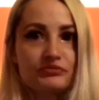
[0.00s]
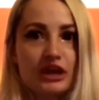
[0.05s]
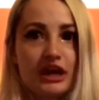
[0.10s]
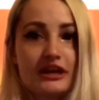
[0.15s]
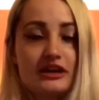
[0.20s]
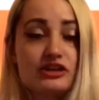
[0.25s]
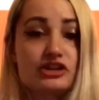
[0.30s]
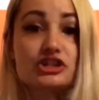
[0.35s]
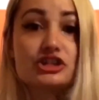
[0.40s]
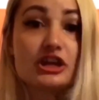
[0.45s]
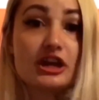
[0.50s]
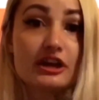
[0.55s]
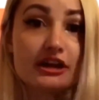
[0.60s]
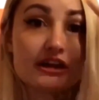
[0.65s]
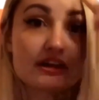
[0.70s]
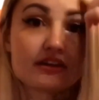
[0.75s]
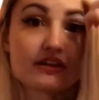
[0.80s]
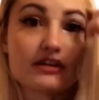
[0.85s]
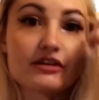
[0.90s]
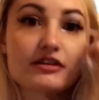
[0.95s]

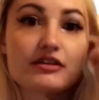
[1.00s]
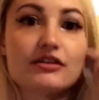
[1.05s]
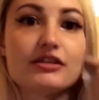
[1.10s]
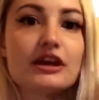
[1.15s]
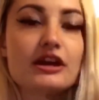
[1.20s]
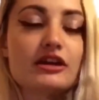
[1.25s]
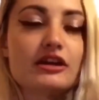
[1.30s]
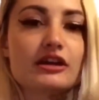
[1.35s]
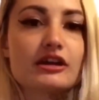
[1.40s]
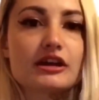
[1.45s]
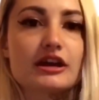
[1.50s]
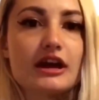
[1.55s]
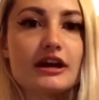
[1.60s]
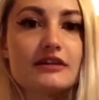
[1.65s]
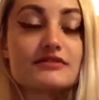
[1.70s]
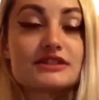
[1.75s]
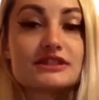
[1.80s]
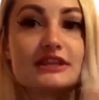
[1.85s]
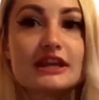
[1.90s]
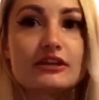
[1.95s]
sharing their kind
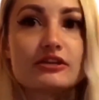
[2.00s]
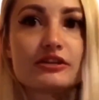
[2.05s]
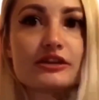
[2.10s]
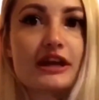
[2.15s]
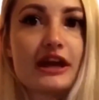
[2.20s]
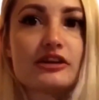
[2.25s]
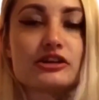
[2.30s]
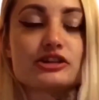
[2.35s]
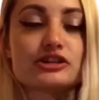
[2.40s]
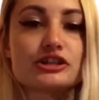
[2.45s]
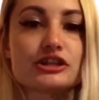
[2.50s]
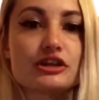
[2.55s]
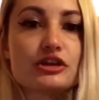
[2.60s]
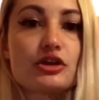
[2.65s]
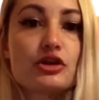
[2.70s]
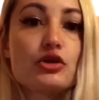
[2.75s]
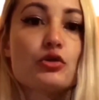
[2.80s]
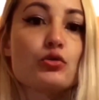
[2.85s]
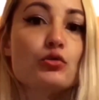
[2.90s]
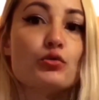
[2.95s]
of sacred energy
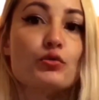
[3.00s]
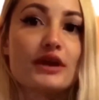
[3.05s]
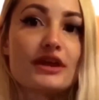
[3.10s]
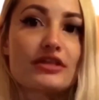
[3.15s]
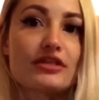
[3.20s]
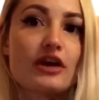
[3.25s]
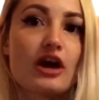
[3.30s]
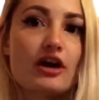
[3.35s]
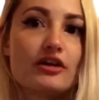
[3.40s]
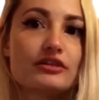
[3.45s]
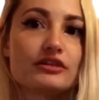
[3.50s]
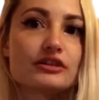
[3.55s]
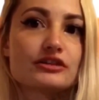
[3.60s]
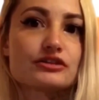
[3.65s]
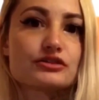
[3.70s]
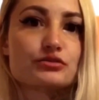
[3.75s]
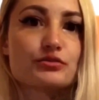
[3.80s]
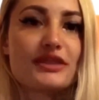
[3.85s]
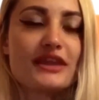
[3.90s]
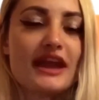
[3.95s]
with
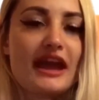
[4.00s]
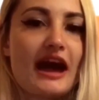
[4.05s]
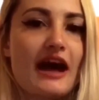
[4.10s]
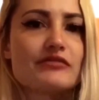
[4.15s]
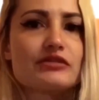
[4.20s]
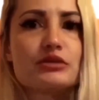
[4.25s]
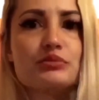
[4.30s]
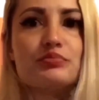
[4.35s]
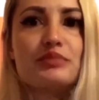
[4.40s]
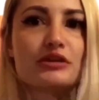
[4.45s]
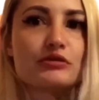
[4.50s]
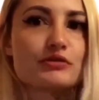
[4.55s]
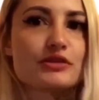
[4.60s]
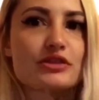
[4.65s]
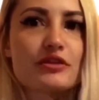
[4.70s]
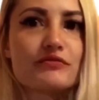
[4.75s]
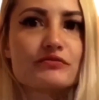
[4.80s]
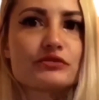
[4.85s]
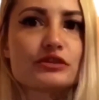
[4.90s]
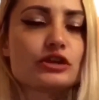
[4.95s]
others when they haven't been with
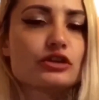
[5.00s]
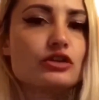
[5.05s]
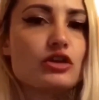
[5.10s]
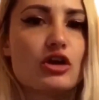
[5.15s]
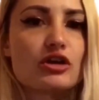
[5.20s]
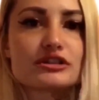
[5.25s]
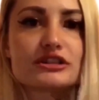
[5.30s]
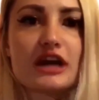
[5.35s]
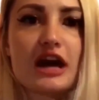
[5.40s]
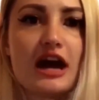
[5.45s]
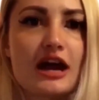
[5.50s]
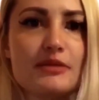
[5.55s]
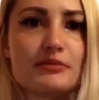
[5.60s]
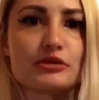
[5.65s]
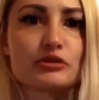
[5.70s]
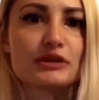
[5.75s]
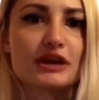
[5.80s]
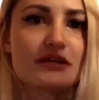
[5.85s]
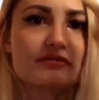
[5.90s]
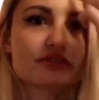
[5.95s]
them for a long time
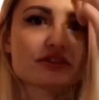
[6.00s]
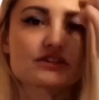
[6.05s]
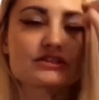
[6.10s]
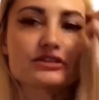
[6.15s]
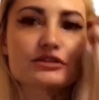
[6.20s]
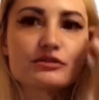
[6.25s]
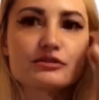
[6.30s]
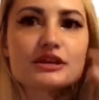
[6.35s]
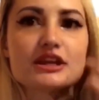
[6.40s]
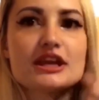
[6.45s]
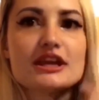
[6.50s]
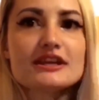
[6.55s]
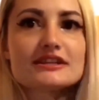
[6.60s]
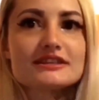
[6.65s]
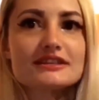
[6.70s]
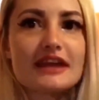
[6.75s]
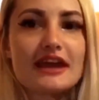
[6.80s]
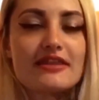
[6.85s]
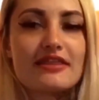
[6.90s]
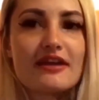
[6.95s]
or whatever. So
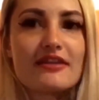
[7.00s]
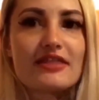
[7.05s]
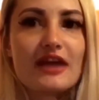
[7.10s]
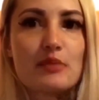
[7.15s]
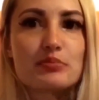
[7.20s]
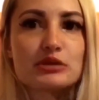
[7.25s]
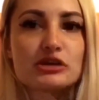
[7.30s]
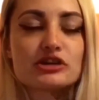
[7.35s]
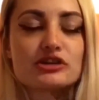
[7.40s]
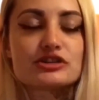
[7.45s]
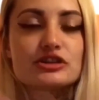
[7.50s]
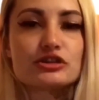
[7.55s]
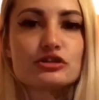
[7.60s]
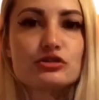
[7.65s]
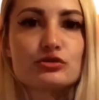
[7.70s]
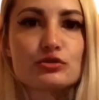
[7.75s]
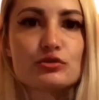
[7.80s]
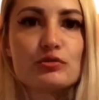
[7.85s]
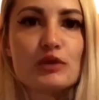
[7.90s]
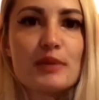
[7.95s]
say that person
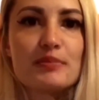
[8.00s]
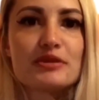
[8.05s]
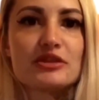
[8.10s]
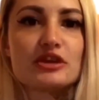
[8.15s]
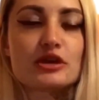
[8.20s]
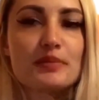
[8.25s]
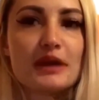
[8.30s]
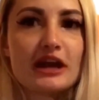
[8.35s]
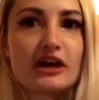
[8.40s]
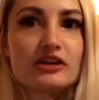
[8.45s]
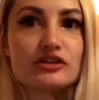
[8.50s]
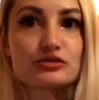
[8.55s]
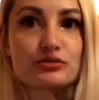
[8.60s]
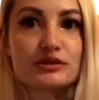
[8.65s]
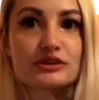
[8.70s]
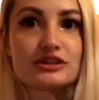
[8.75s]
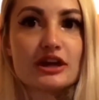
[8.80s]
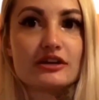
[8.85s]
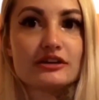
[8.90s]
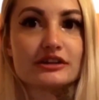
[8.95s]
grew up and their parents were
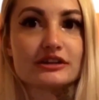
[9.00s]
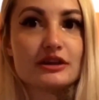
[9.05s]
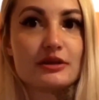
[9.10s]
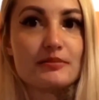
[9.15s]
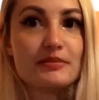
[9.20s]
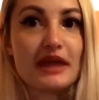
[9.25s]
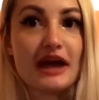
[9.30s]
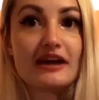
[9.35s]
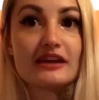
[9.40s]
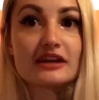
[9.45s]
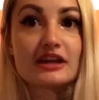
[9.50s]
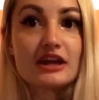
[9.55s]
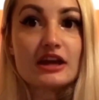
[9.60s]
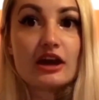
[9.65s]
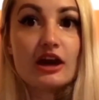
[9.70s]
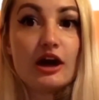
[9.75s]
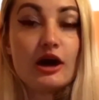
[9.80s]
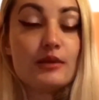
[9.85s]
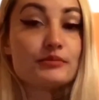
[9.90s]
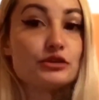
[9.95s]
telling them that
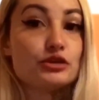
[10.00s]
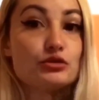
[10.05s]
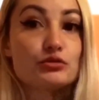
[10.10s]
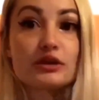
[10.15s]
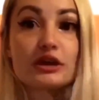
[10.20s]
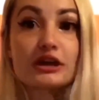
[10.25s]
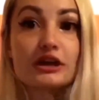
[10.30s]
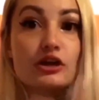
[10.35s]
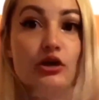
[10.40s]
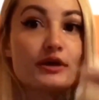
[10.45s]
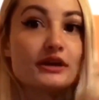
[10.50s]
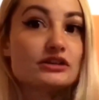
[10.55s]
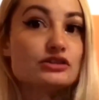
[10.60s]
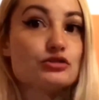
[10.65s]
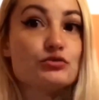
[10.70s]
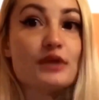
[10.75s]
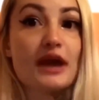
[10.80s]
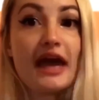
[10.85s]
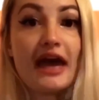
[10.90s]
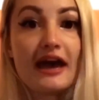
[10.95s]
you are going
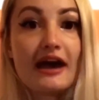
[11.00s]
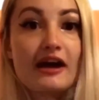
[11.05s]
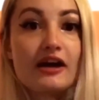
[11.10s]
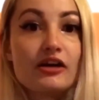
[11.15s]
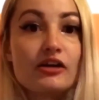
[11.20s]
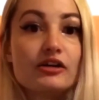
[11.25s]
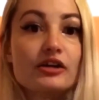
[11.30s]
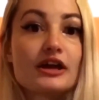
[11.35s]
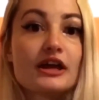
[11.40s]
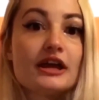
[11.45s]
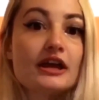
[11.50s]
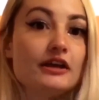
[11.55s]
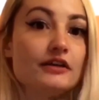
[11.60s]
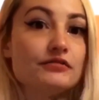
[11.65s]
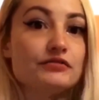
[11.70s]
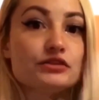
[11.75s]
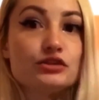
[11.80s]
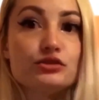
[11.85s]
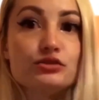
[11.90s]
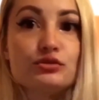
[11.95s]
to hell
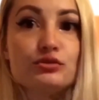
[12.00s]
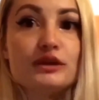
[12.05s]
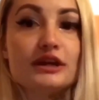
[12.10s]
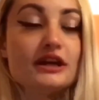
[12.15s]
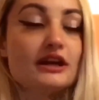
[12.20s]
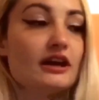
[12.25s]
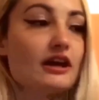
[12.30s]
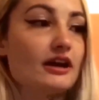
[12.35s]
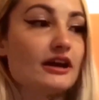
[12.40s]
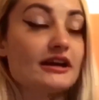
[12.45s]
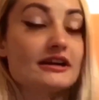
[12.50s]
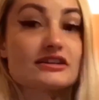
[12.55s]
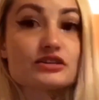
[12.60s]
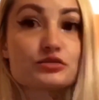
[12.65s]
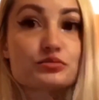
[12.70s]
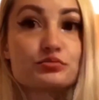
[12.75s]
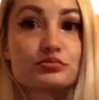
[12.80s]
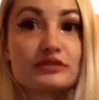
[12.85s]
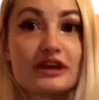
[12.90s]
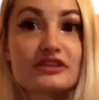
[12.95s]
if you
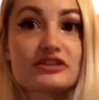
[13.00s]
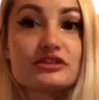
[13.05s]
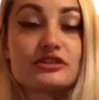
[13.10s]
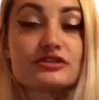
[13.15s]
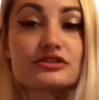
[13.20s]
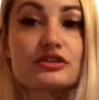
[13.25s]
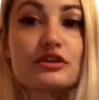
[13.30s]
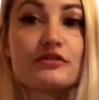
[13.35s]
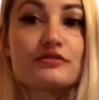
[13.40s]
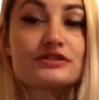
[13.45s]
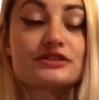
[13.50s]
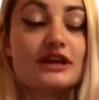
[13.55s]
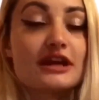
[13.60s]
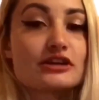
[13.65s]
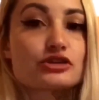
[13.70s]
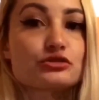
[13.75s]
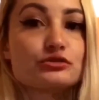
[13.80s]
express yourself sexually